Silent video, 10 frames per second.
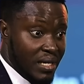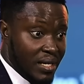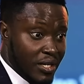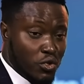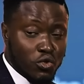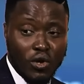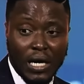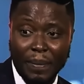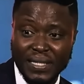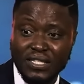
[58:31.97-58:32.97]
So your
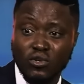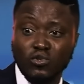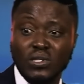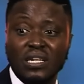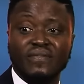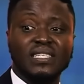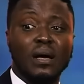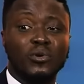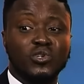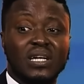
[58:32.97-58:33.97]
capacity also delivers how
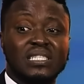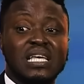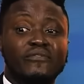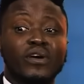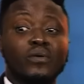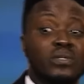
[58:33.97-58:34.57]
much you can take for a